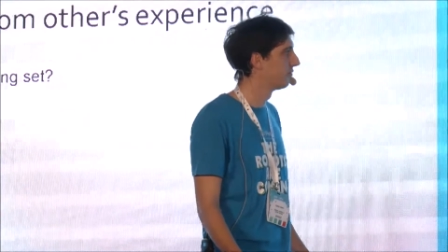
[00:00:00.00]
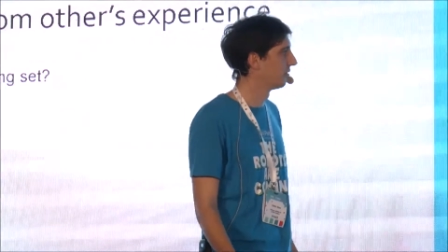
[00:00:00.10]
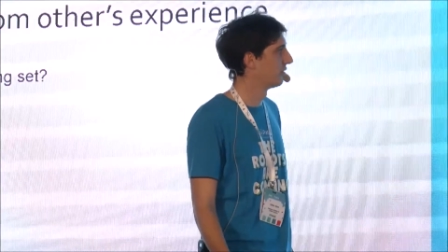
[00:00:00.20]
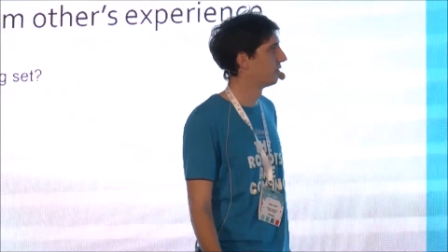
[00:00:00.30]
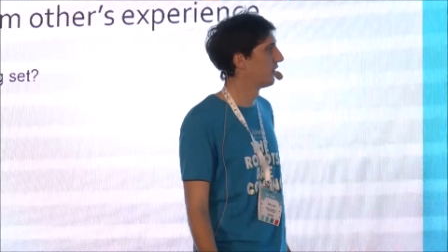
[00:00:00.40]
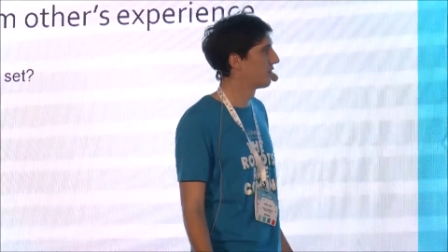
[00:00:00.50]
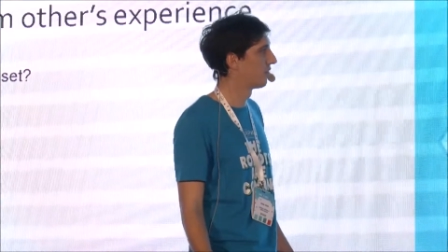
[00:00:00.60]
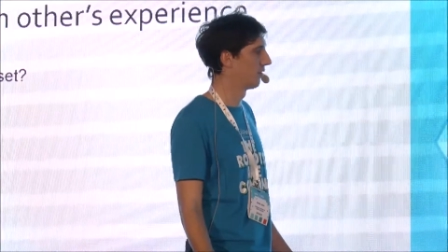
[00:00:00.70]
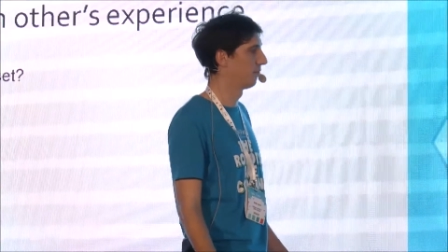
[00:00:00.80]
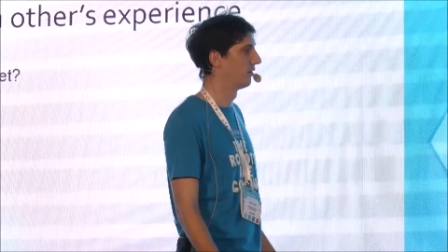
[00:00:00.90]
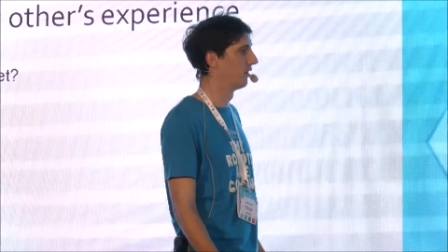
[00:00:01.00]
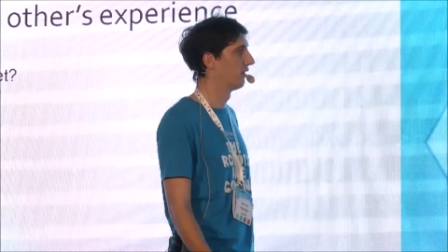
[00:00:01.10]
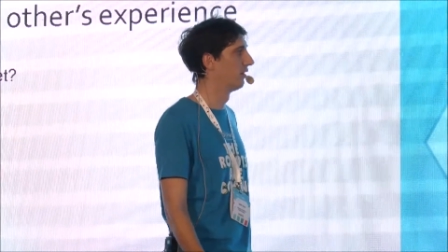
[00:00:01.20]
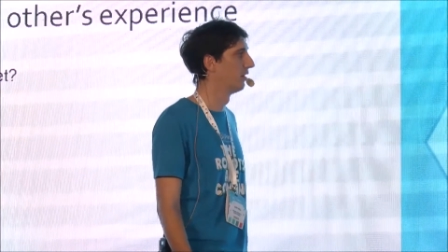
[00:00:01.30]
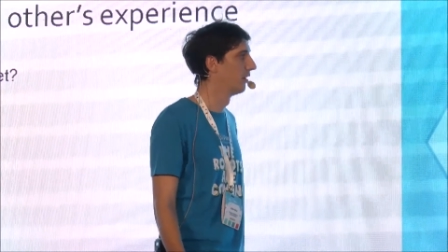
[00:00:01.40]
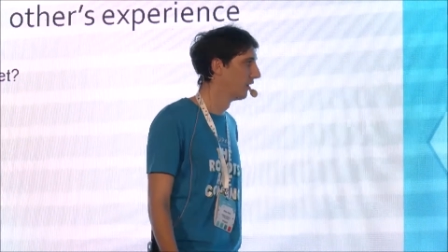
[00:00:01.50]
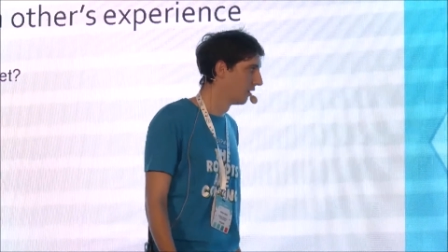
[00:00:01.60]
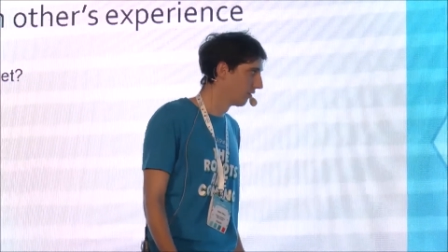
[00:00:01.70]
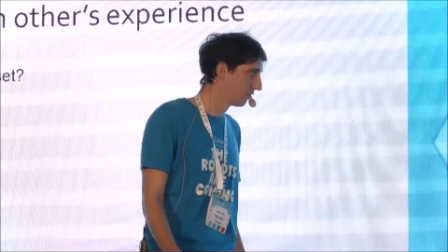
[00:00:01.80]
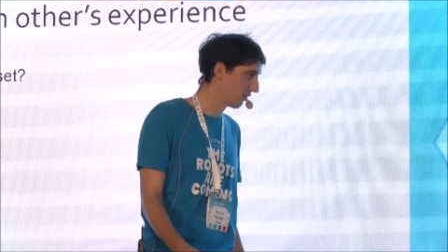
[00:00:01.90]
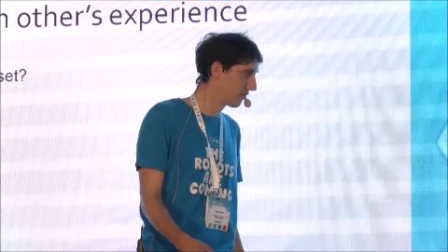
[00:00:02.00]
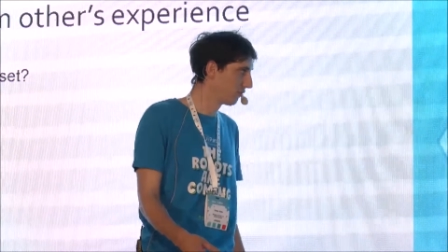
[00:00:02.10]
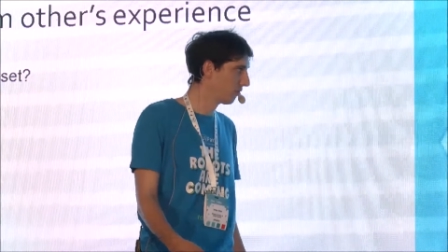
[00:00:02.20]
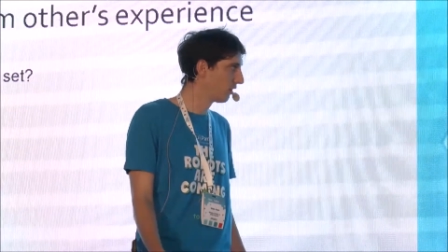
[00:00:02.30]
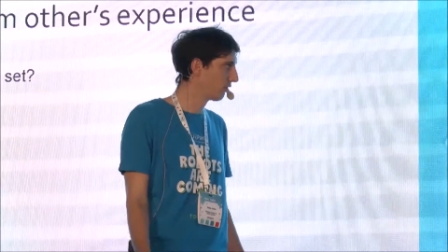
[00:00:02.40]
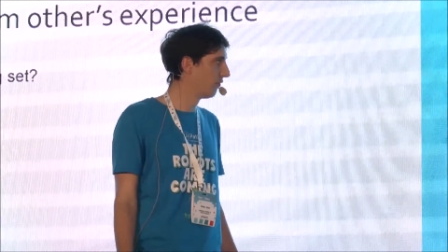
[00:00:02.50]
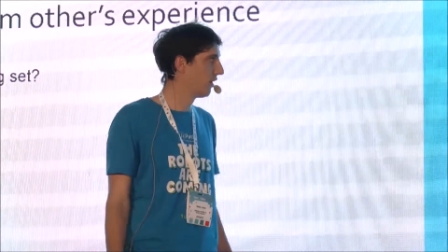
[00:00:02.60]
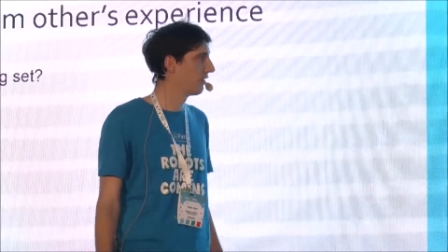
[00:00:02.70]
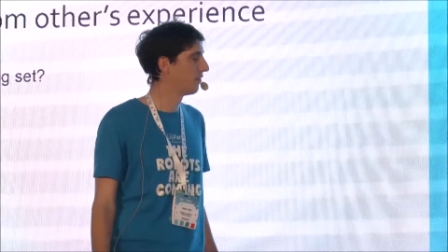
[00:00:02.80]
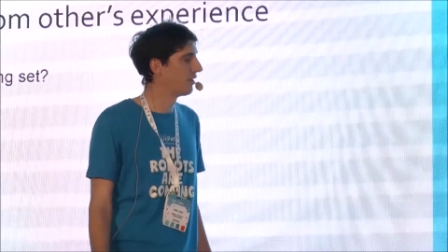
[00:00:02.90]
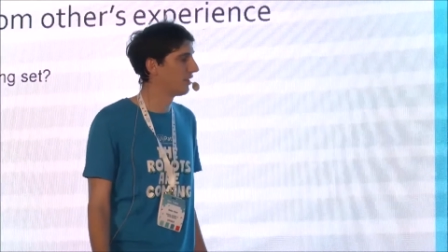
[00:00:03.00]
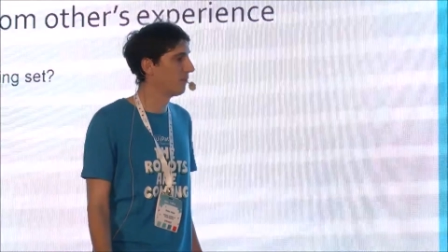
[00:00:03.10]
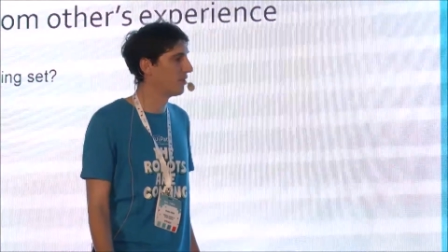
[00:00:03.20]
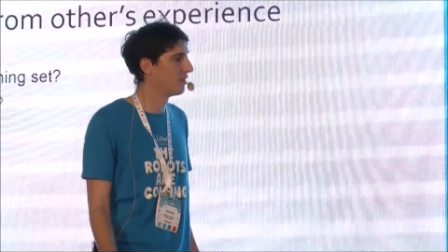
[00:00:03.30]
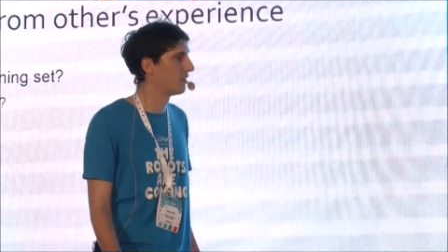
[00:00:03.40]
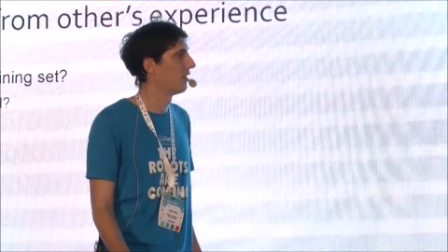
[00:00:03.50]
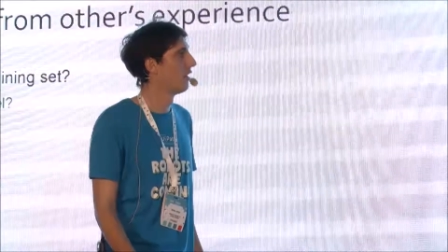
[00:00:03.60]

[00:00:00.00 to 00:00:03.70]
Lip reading: search on Google to find different images.